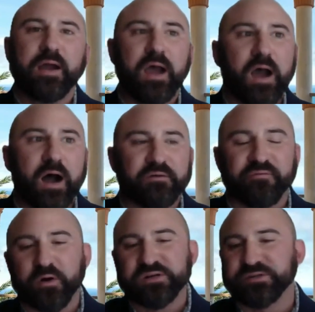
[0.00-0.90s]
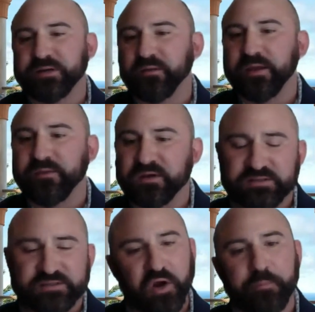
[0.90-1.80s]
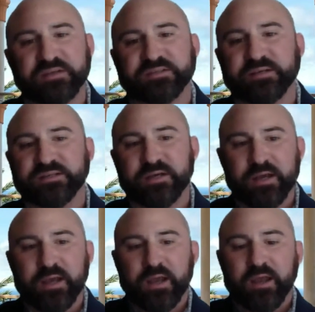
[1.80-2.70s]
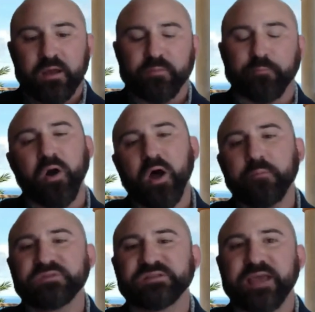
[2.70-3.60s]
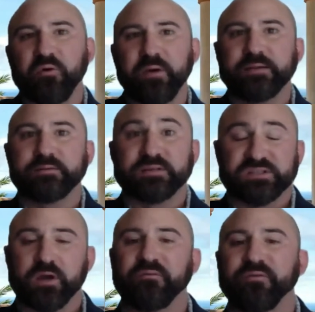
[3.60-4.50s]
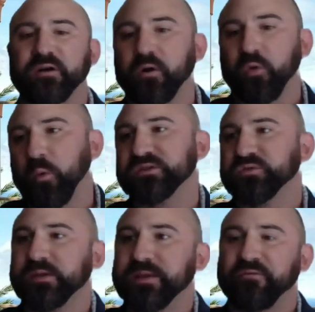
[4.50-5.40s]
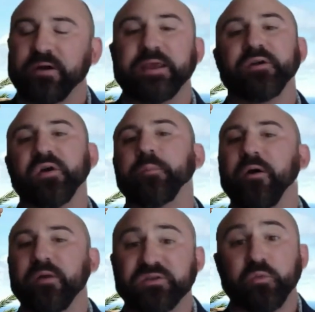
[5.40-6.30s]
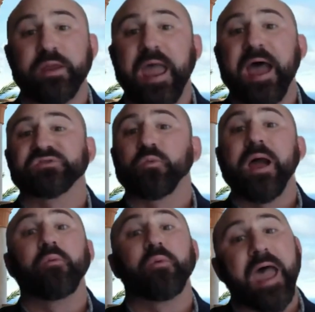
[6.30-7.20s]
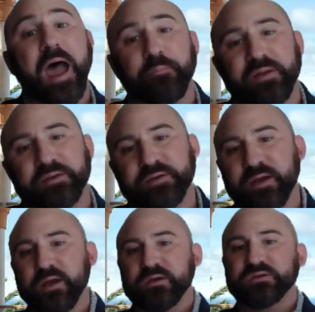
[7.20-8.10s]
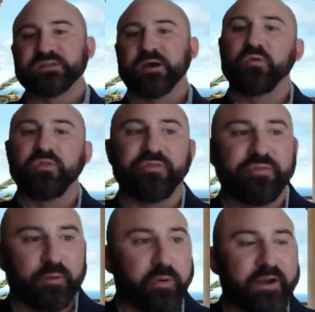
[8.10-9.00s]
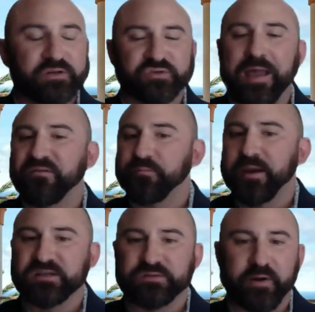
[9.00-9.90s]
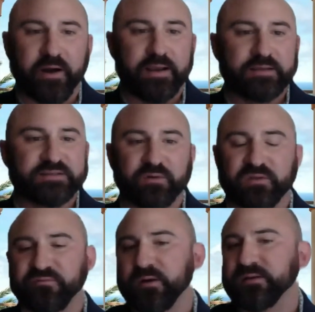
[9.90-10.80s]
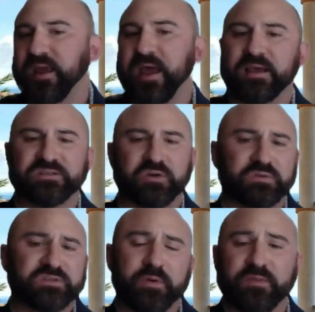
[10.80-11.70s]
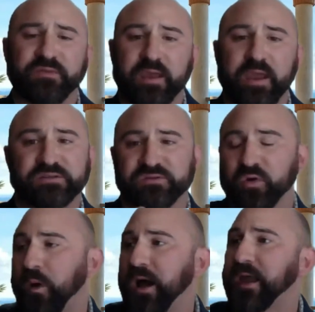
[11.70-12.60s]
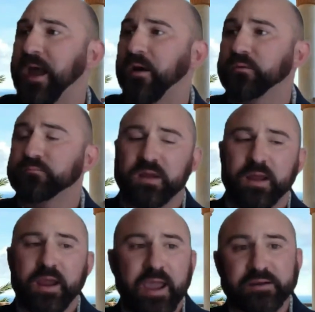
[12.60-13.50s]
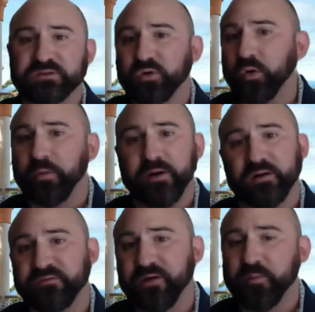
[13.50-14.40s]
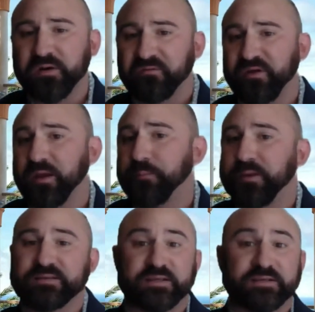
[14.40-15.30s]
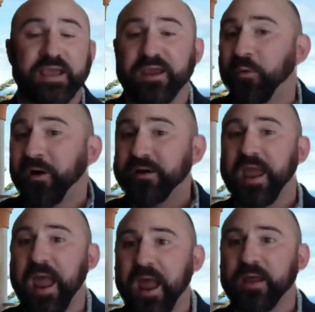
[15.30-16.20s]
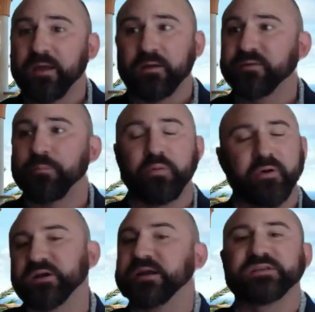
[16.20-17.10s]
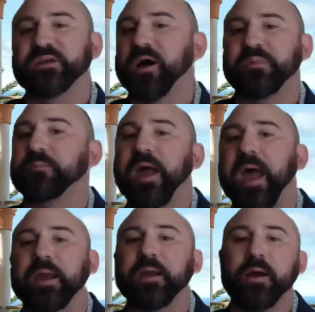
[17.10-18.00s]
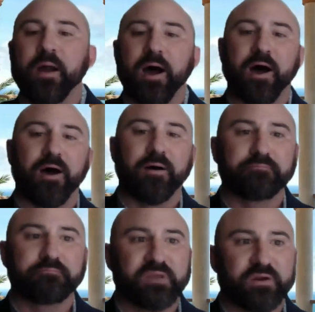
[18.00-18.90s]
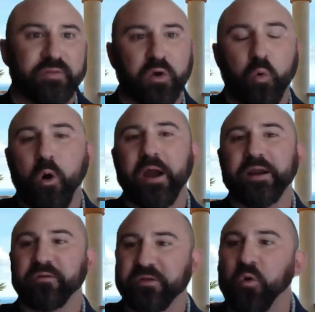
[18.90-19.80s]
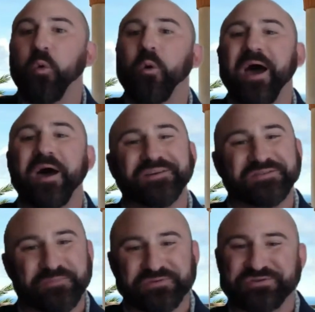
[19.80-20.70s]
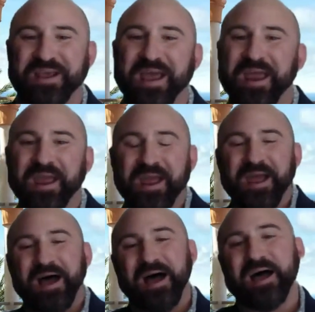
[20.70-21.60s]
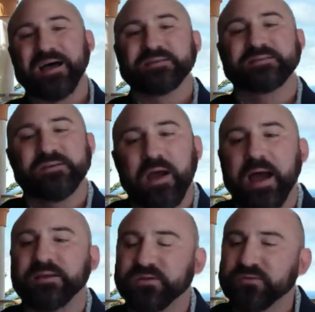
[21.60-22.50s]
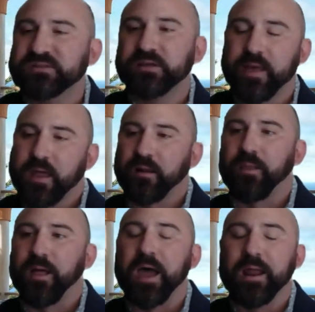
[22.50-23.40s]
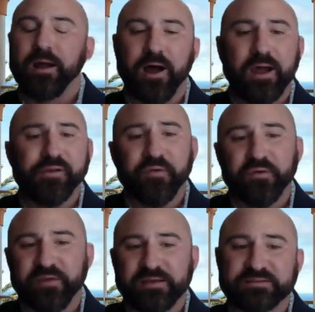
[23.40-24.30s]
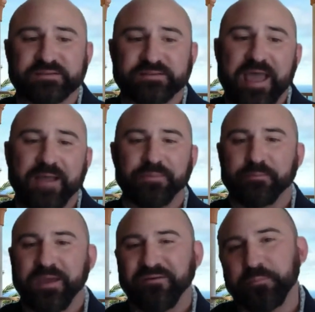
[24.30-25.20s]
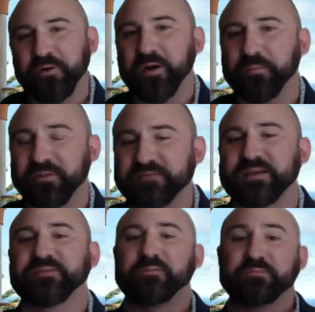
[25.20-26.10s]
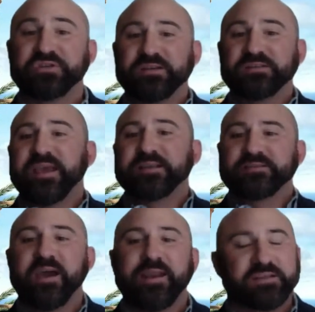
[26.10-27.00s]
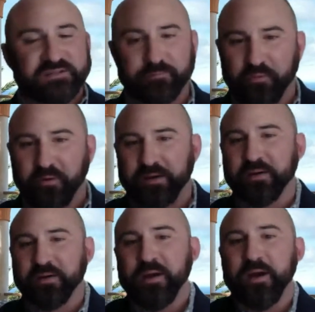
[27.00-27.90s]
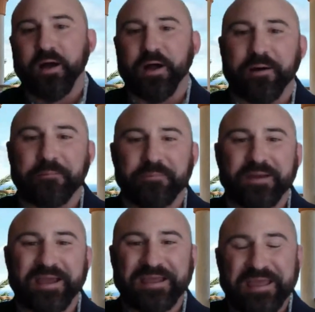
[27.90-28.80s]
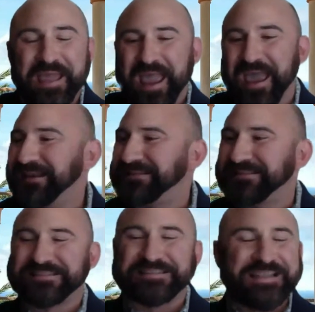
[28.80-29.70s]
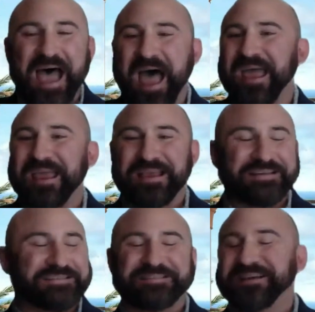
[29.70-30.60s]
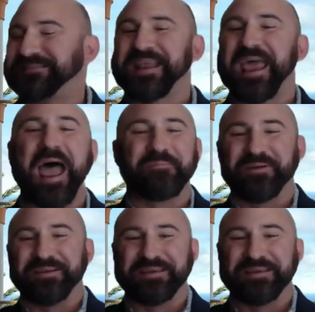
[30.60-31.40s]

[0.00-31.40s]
unfortunately in the casino business, the problems that we discover are the ones we never hear about until we ask why would happen. So the players will have a bad experience, say with the front desk or with someone at the cage, they'll walk out. And until player development or VP says, hey, where are you at? That player isn't coming back. They quietly quit on us per se. So I do see that a lot. Another thing is that every player believes that the machines get tight at some point. And it's just not, it just doesn't happen,